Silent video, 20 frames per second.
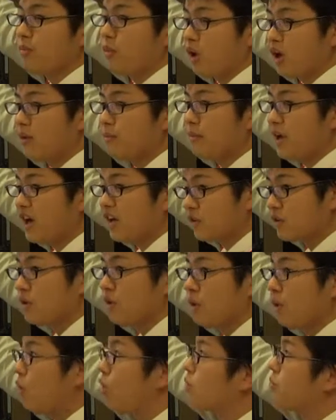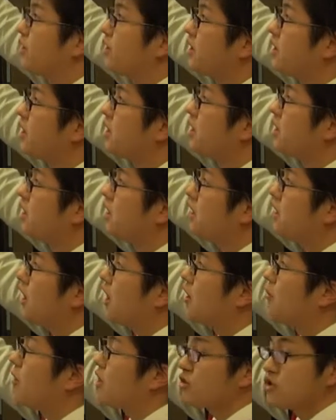part of the
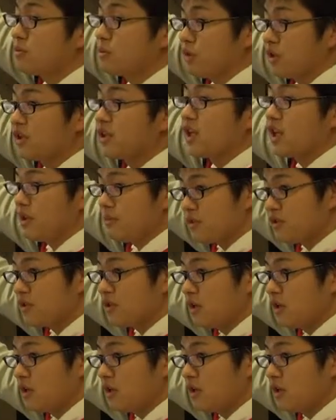multi-body dynamics.